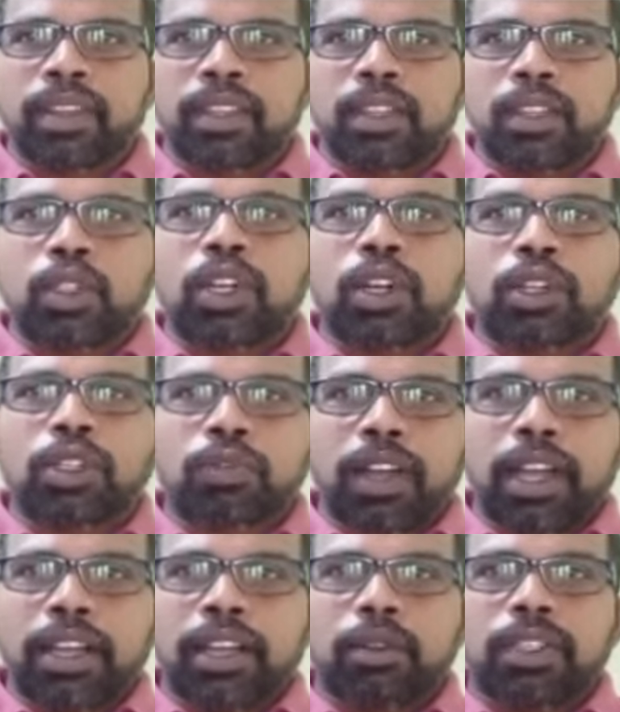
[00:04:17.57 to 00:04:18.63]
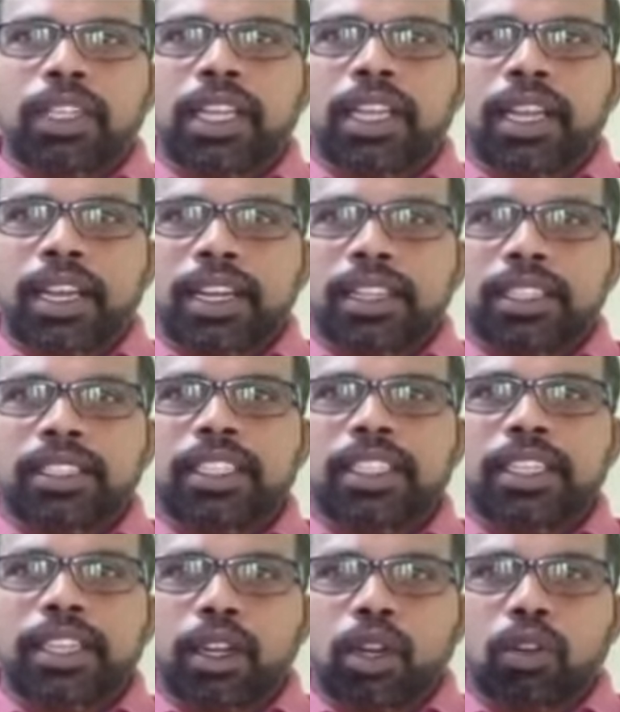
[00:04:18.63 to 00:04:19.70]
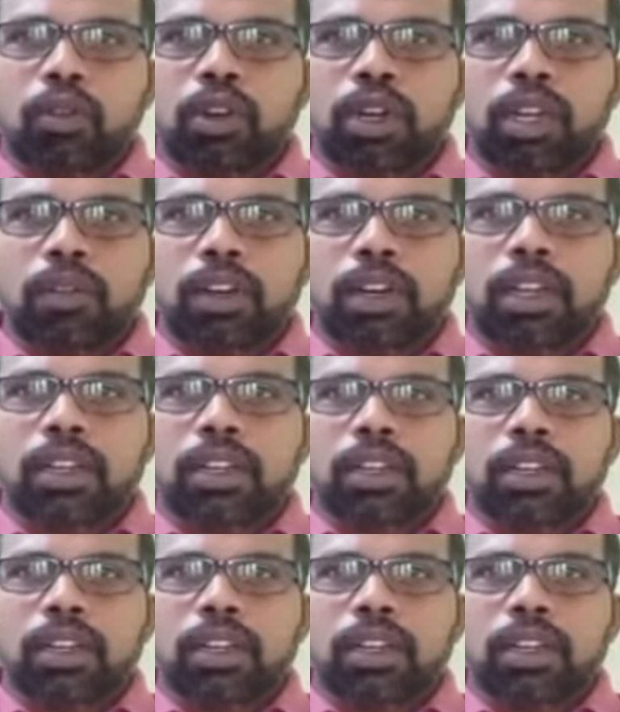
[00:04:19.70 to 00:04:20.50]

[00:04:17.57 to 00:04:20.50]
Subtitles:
So in order to find out the energy in kilowatt hour,